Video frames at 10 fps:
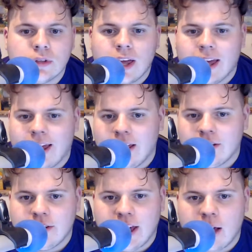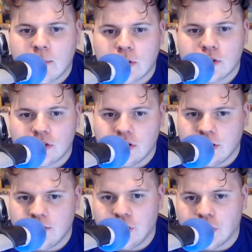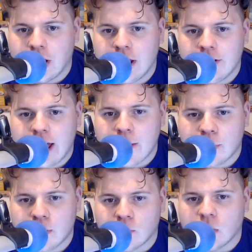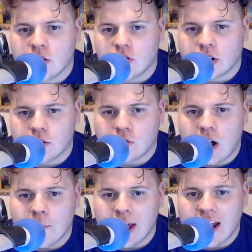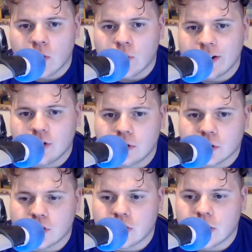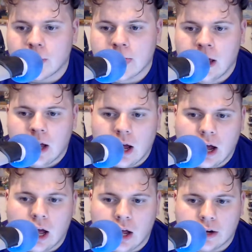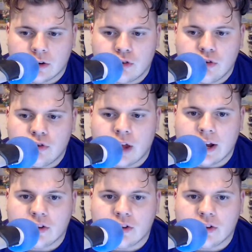Handicapper Steve here, handicapping the racing from Ayr Racecourse here on Tuesday.